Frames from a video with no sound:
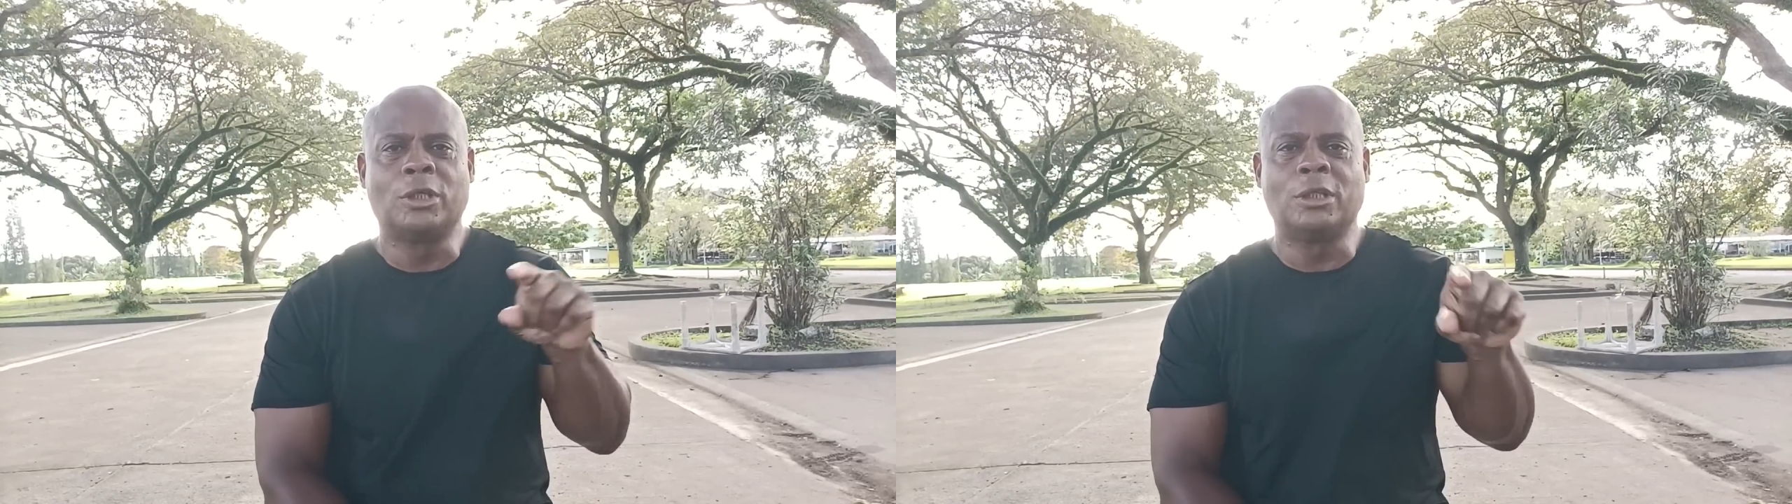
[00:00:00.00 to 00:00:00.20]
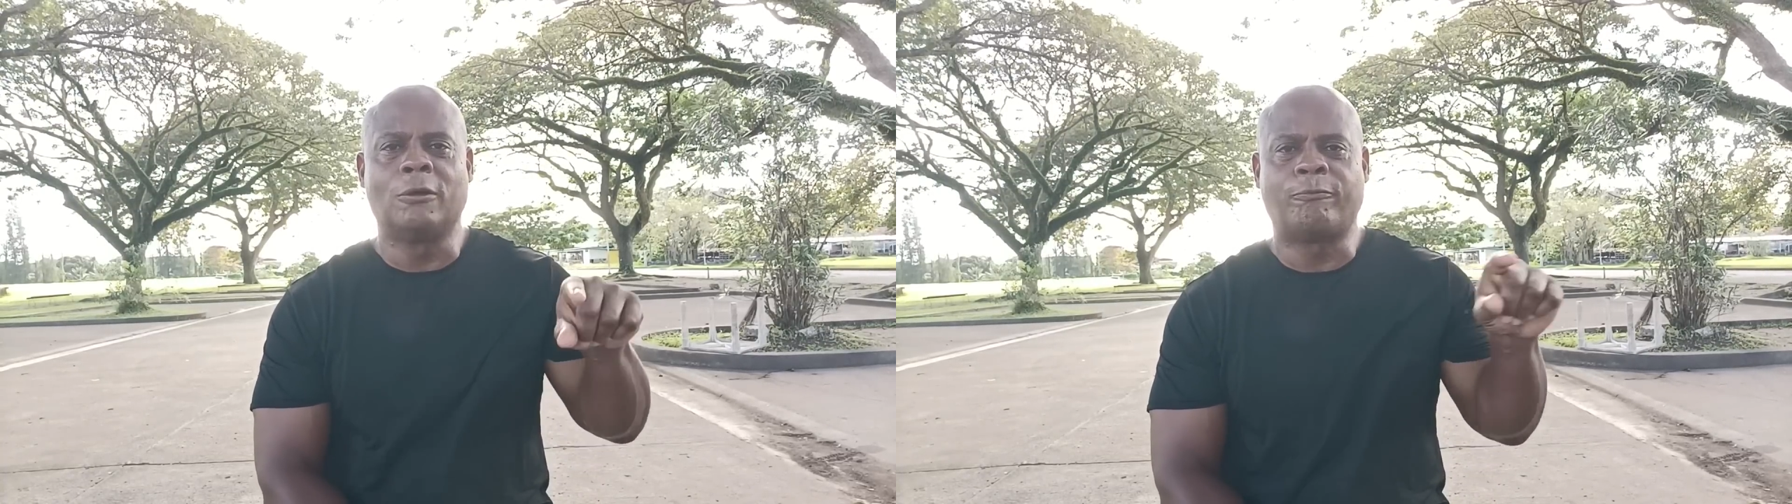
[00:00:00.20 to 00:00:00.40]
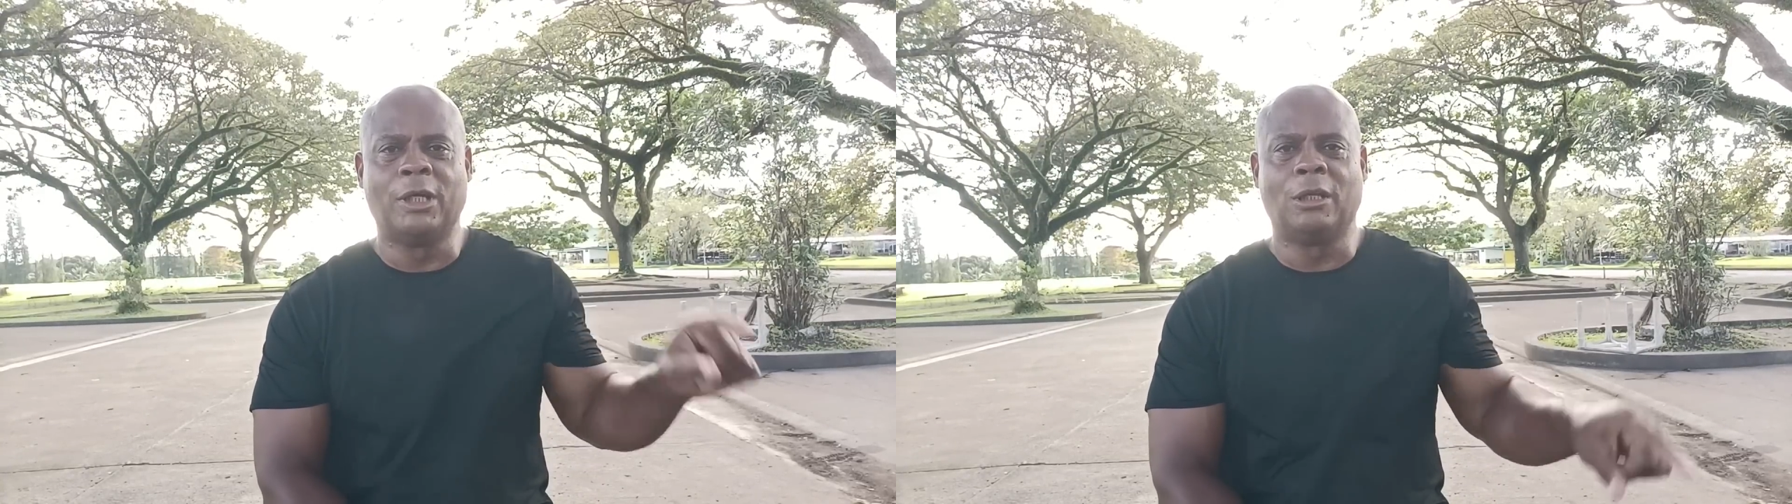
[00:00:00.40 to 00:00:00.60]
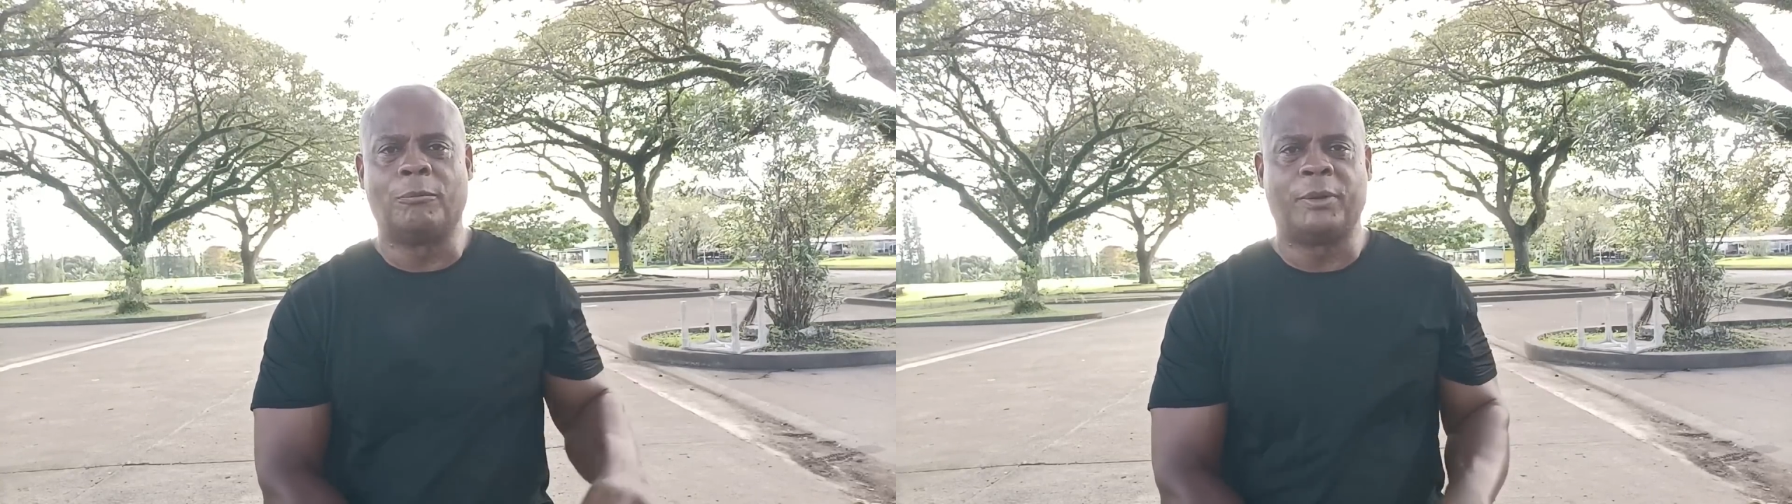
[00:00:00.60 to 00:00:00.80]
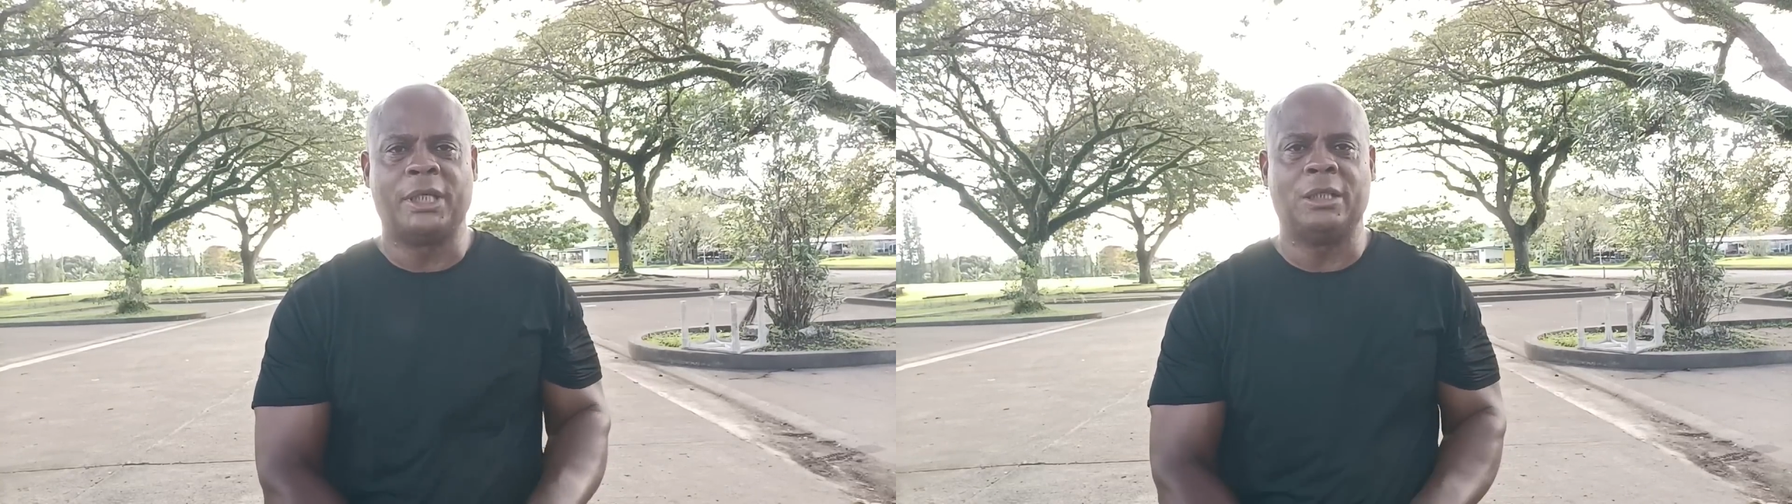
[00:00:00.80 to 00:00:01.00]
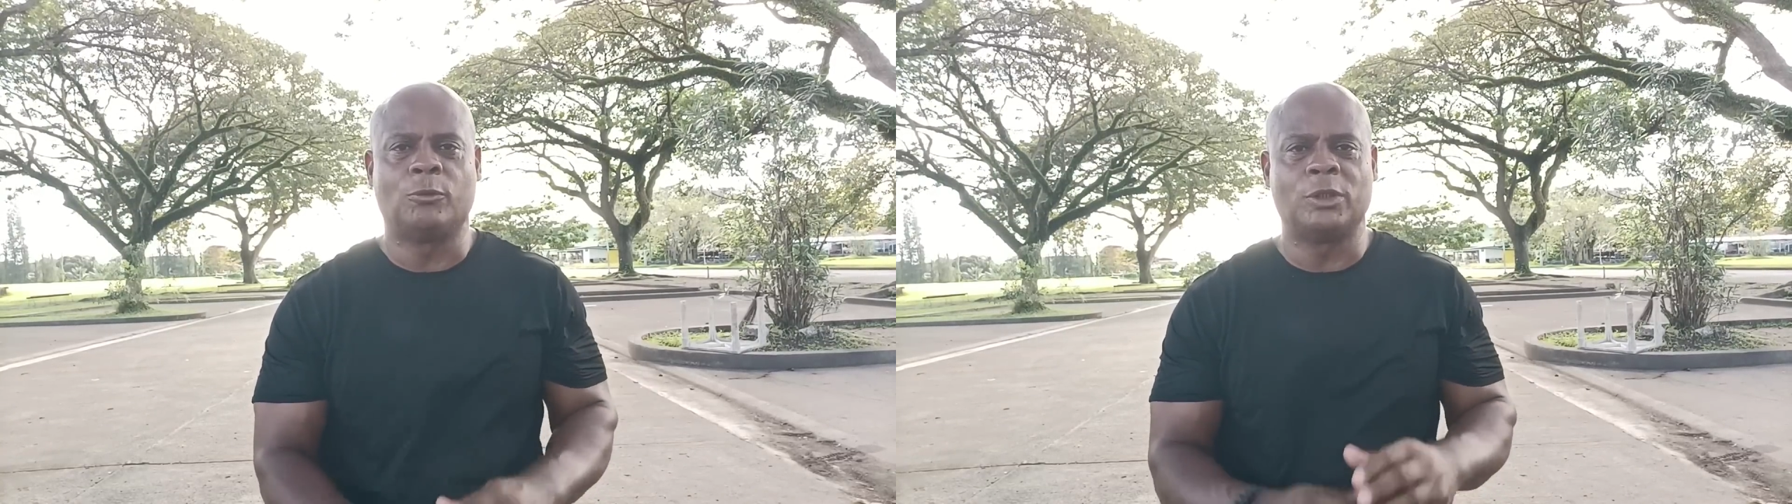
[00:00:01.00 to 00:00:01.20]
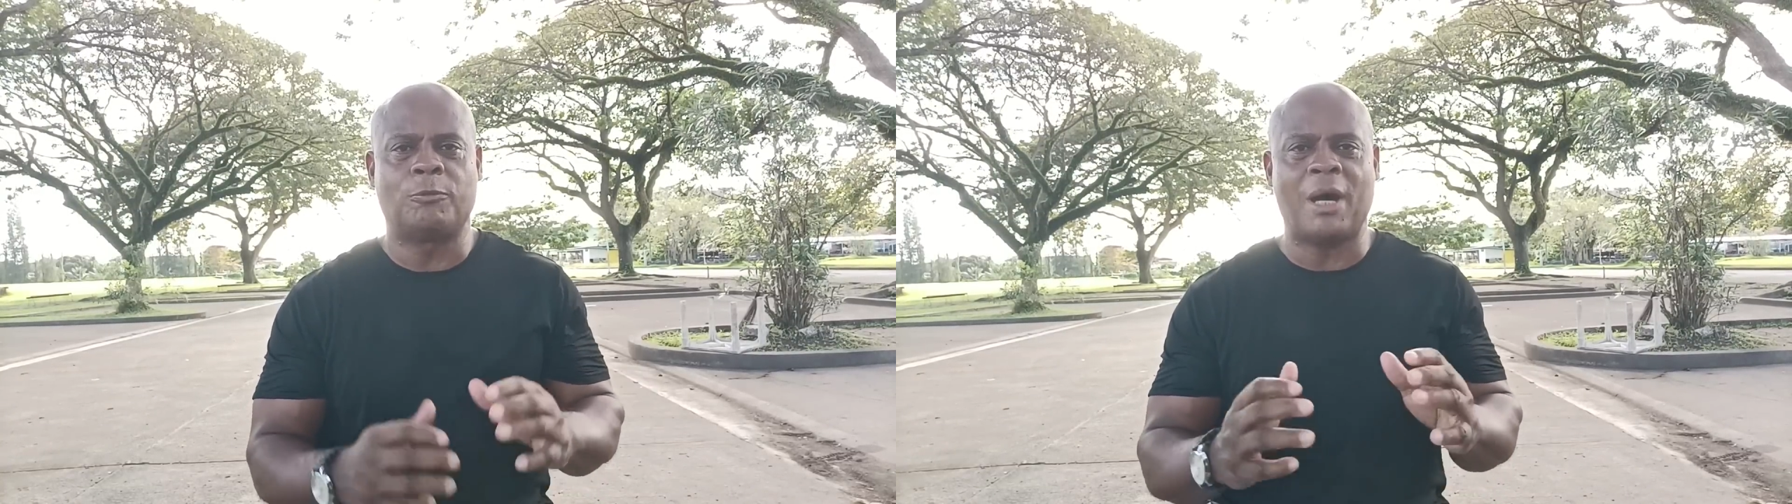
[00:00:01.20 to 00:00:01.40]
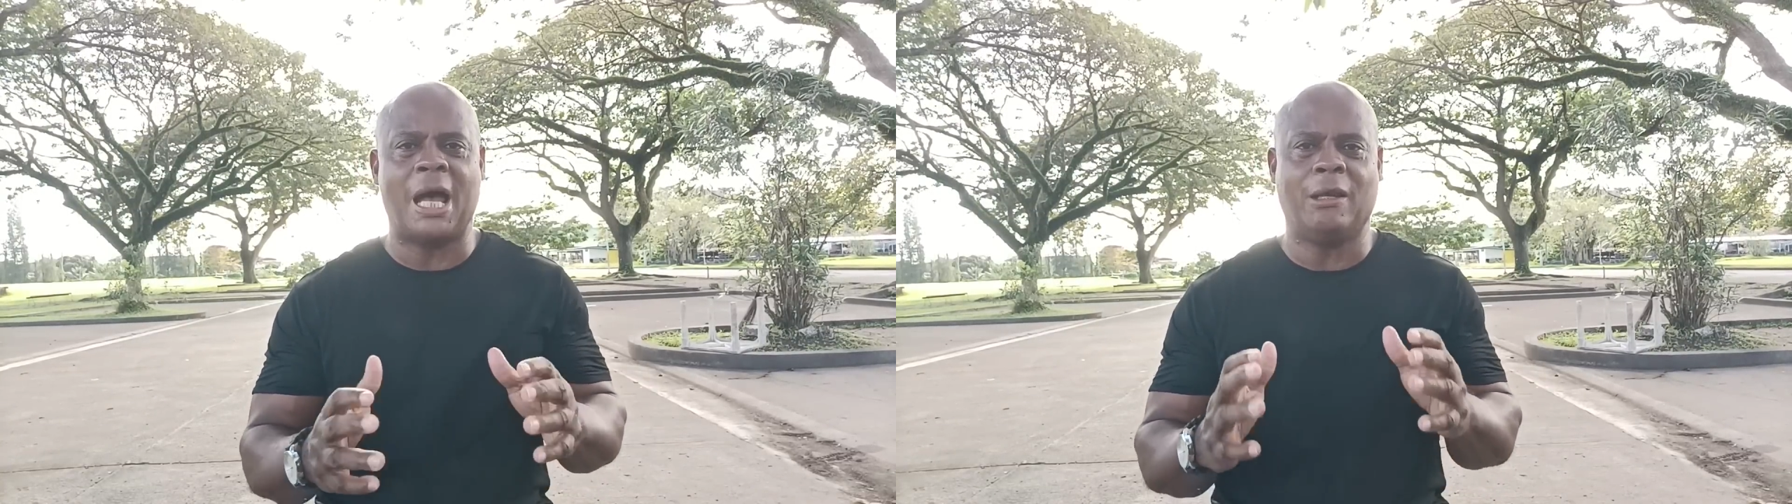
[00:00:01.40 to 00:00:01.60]
to the Philippines,
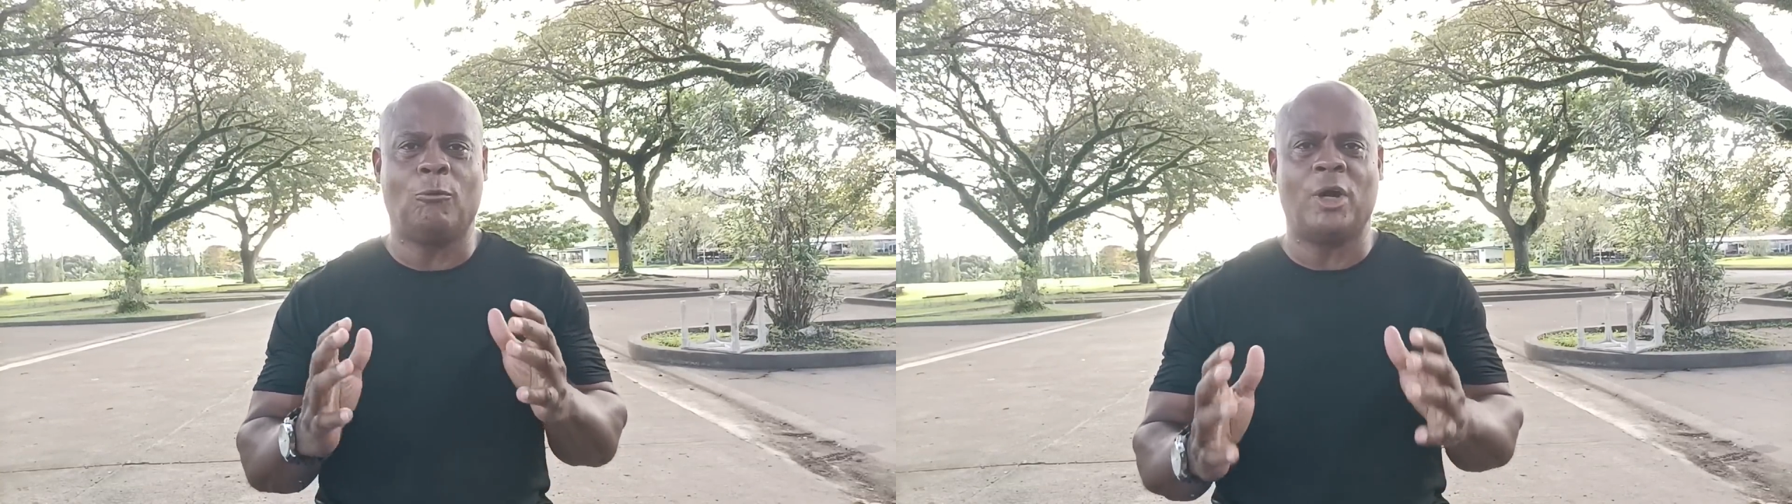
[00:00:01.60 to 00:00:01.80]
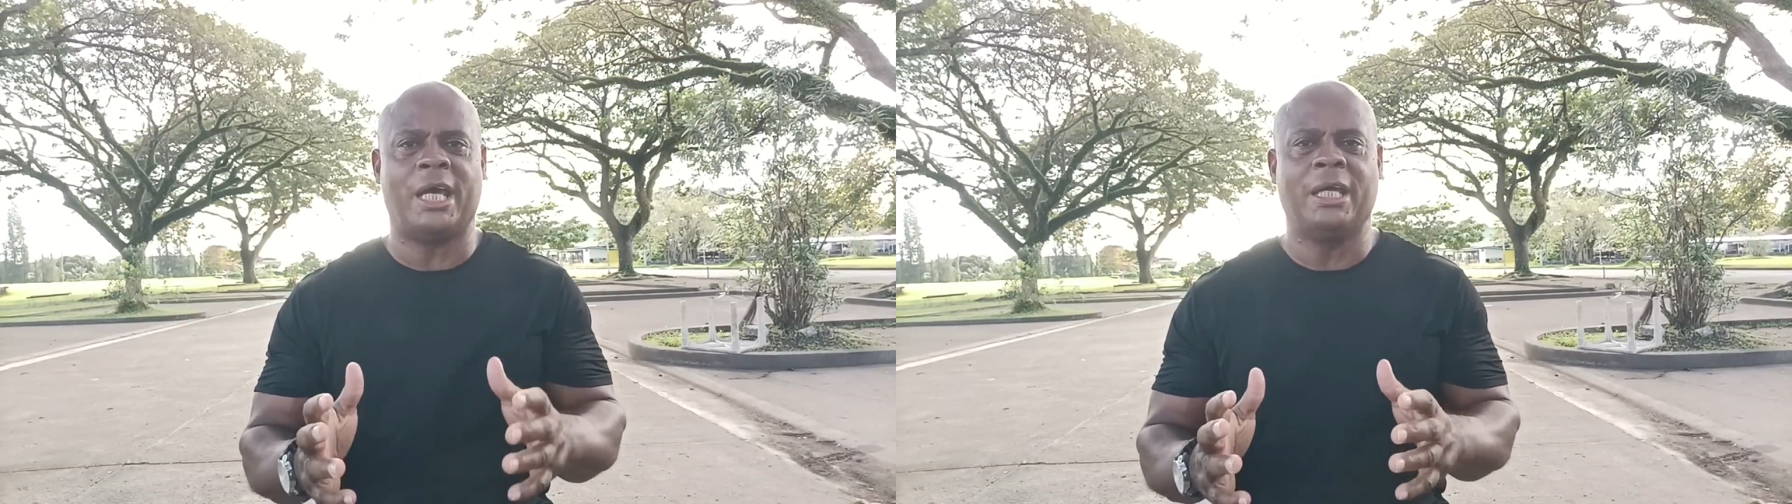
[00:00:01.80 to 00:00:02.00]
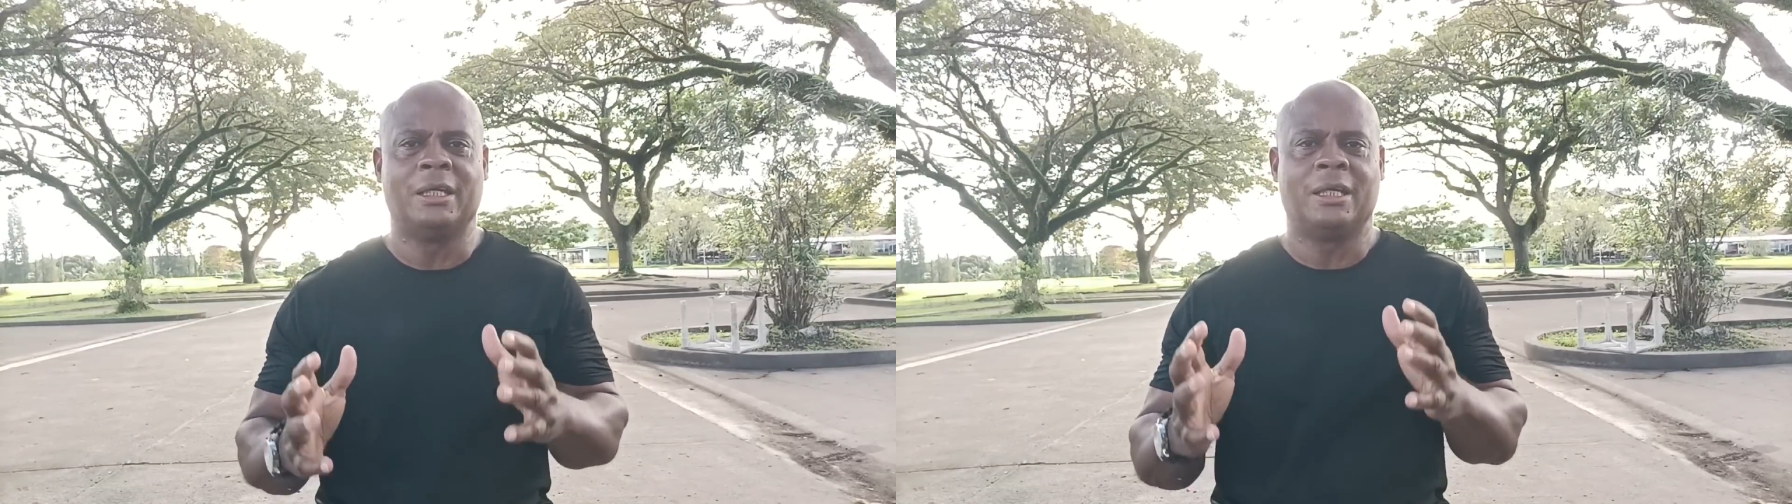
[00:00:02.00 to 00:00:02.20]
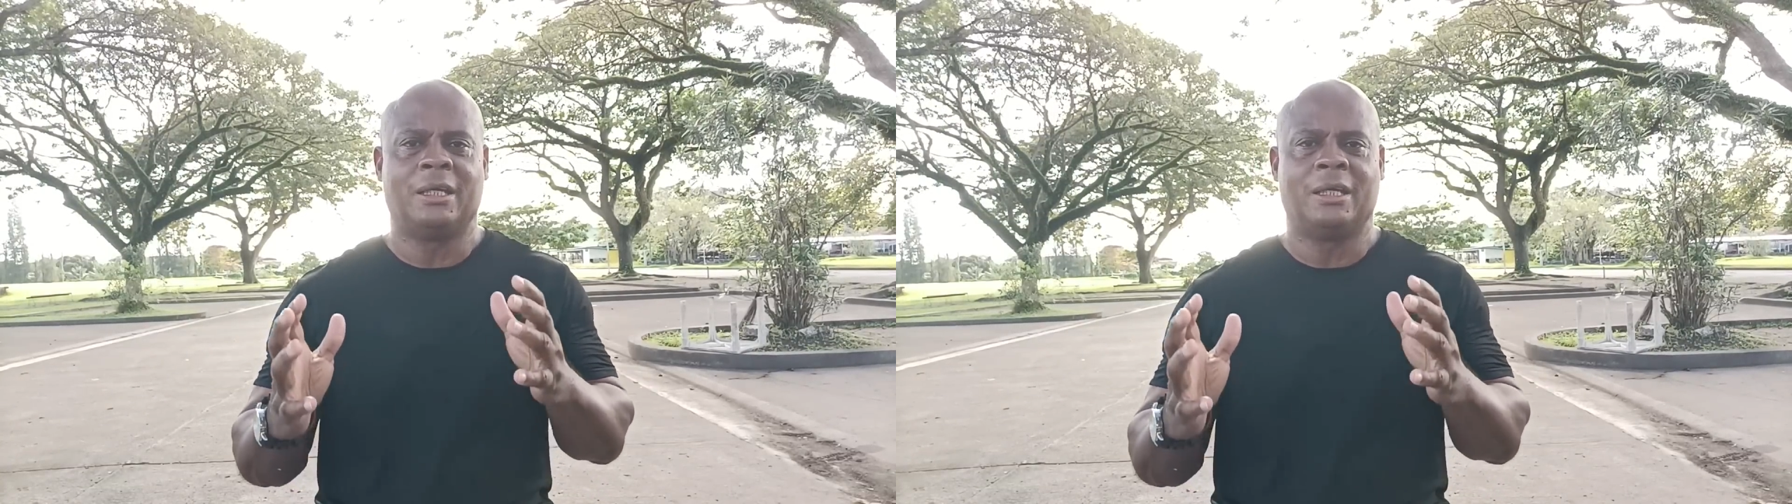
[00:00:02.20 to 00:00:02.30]
which, by the way,